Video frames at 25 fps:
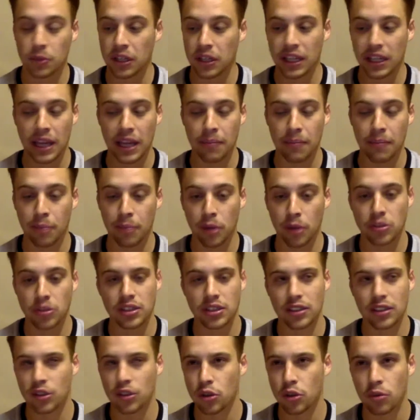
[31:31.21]
We're going to keep
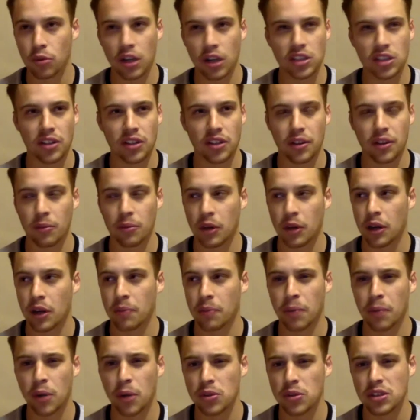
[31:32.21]
posting new ones. I think we're going
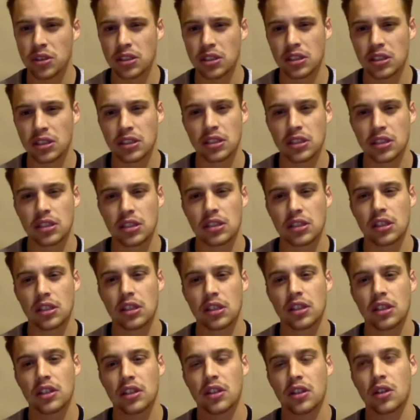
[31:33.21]
to post
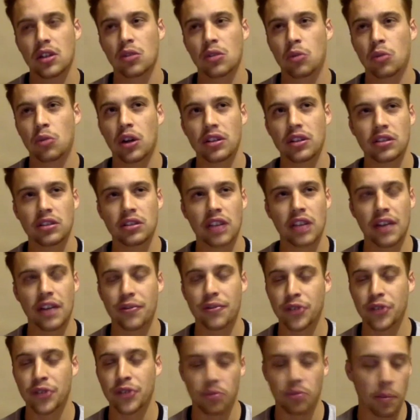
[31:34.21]
one
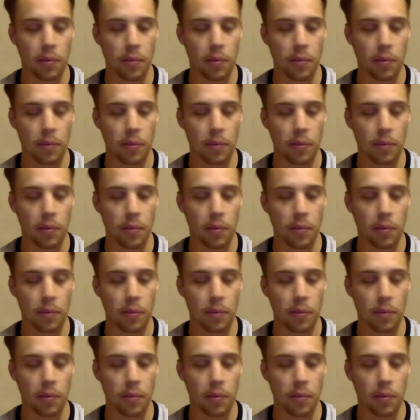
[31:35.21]
every.